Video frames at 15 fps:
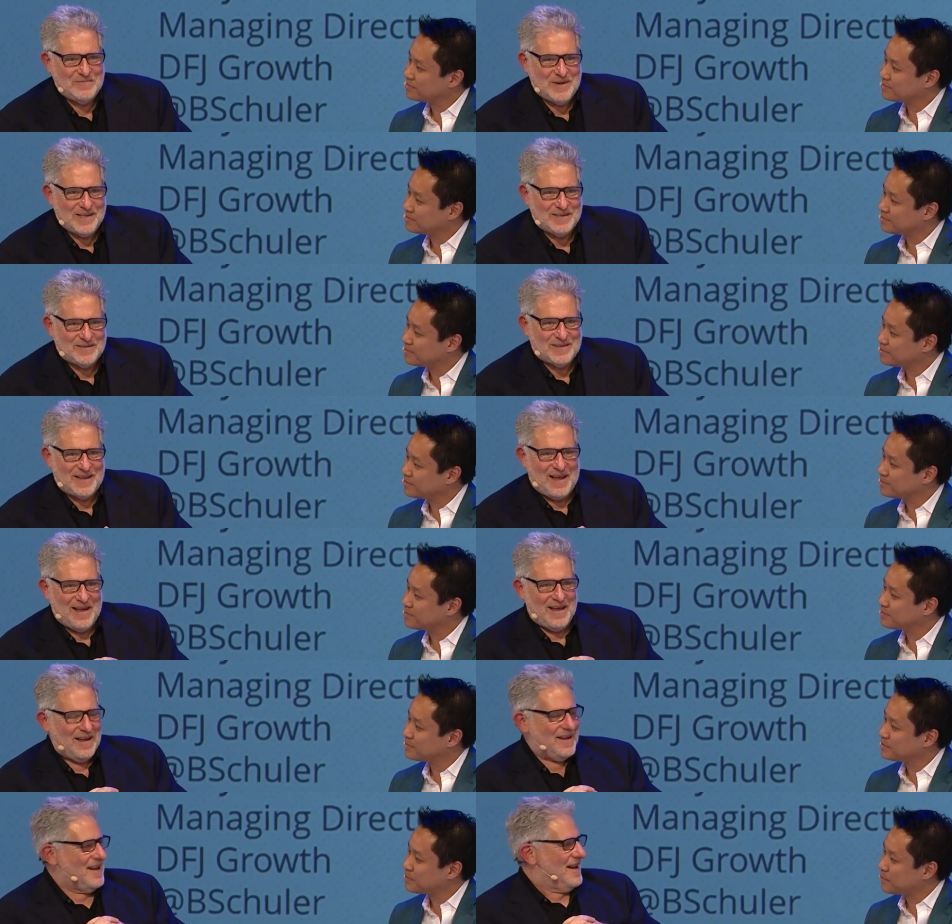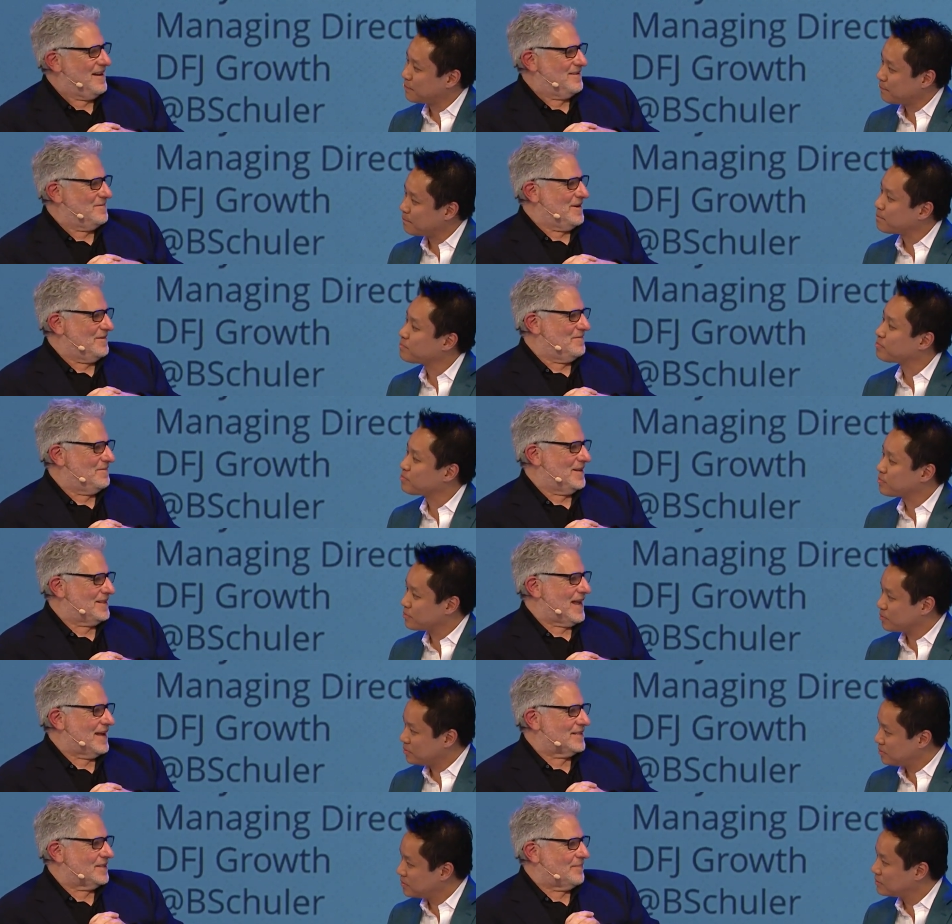Speaker 1: with, uh, with, with
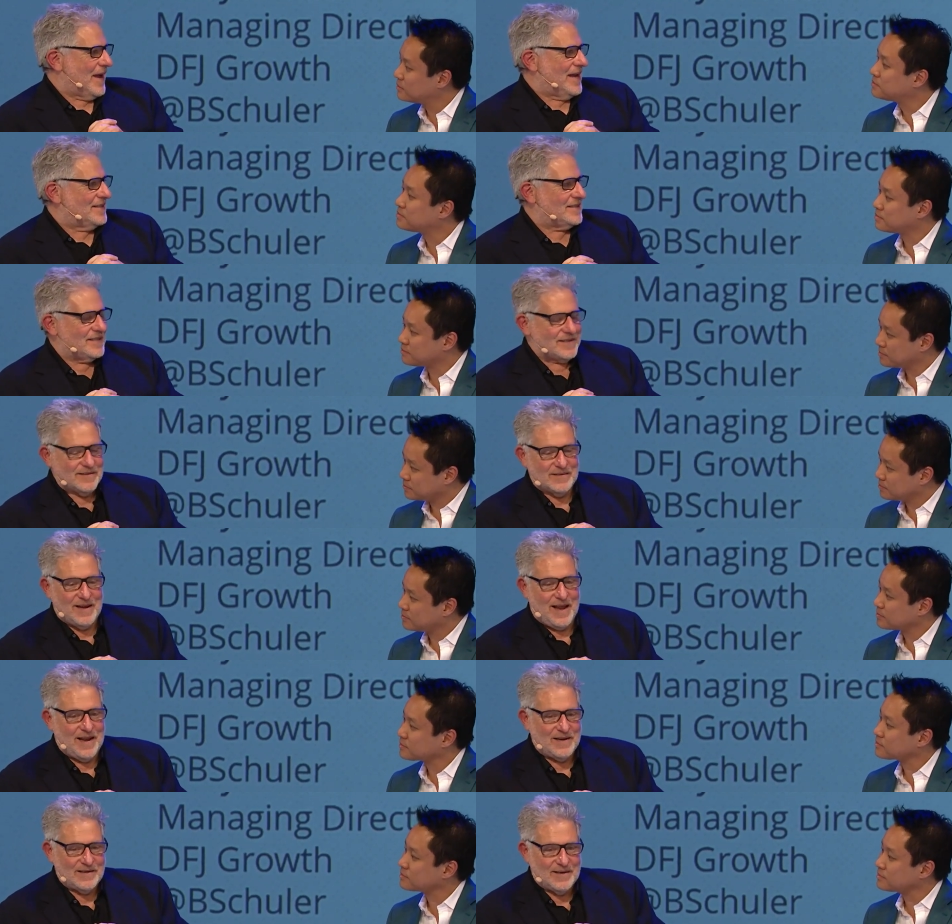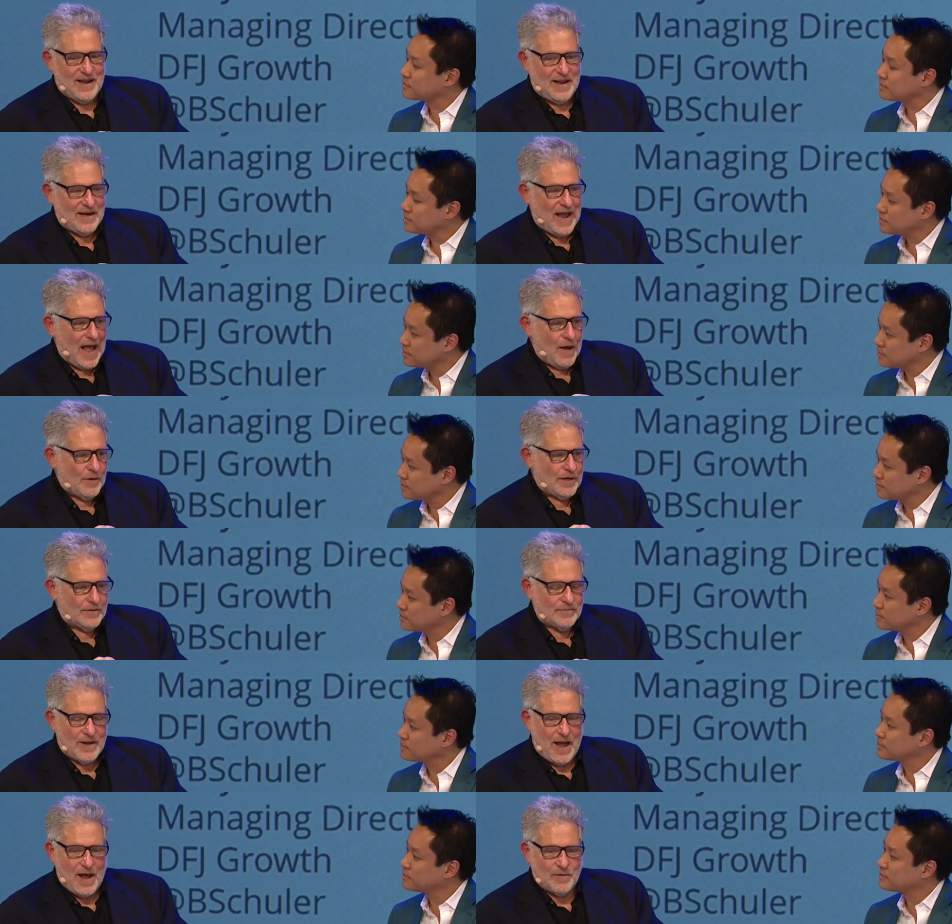that space and and and how it
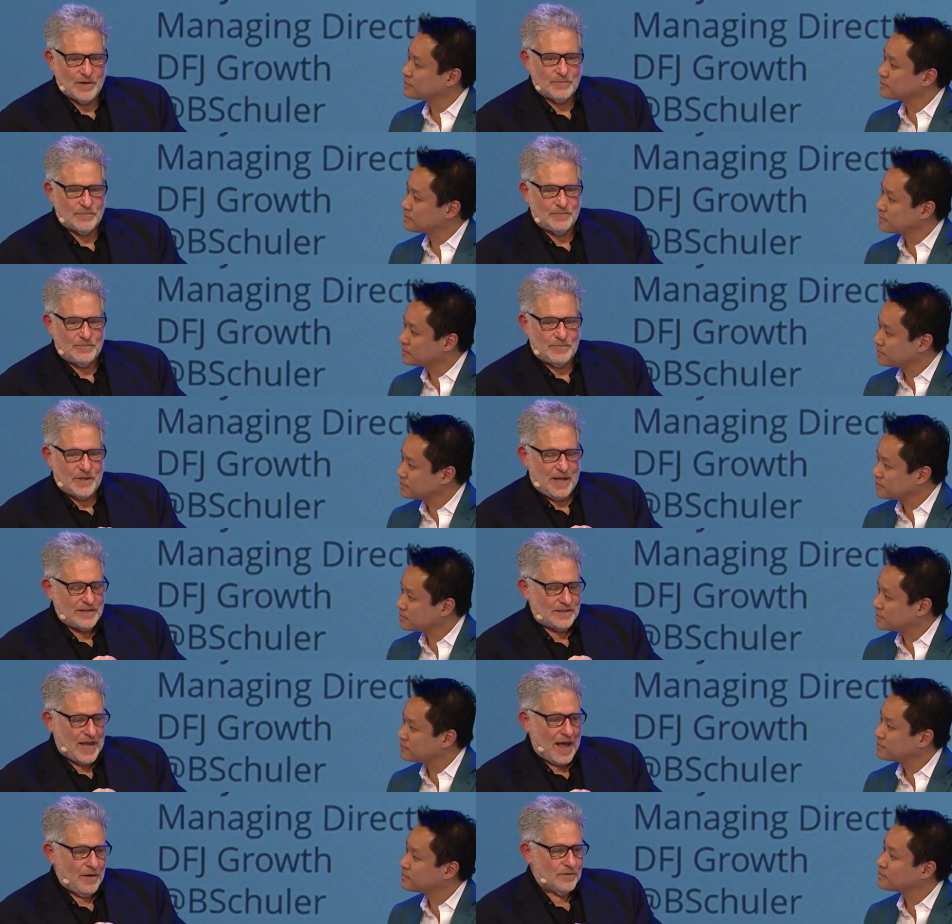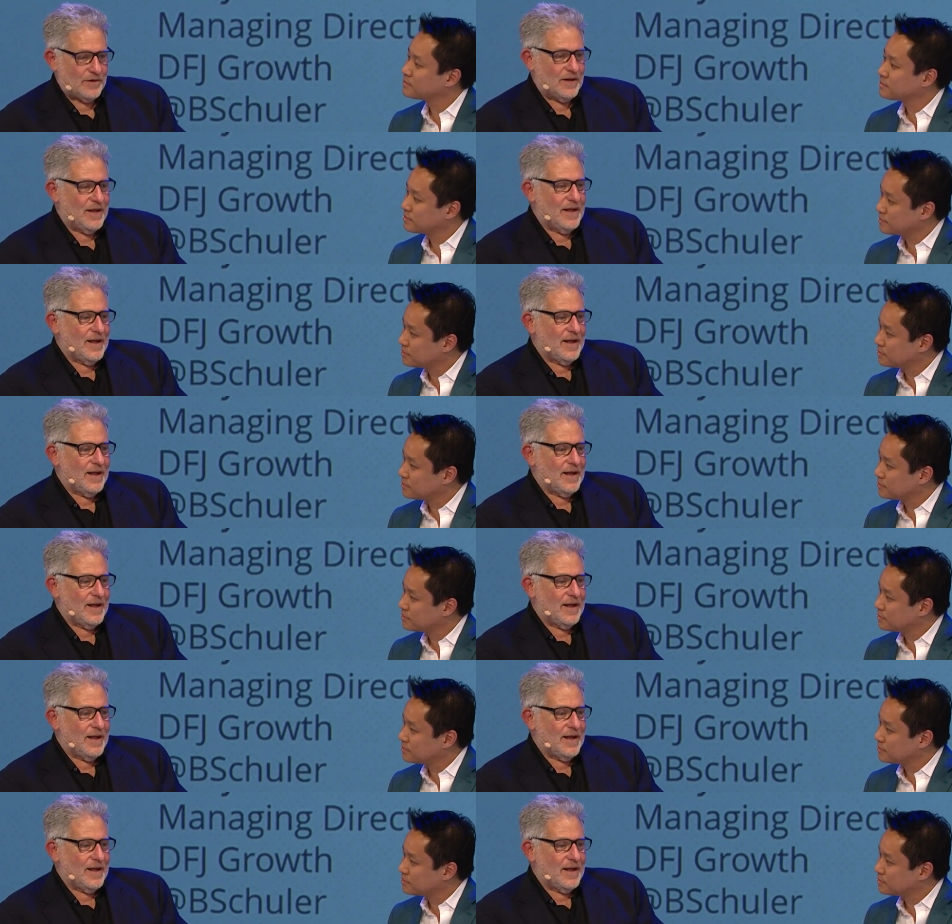how it plays out.